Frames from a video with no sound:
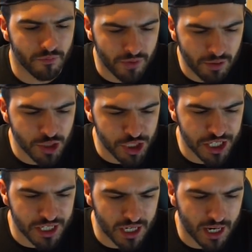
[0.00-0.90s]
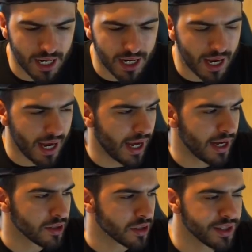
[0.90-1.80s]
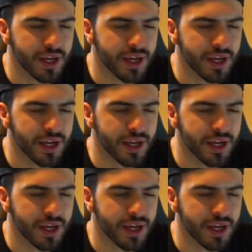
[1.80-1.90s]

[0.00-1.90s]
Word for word: Very cheeky guy, and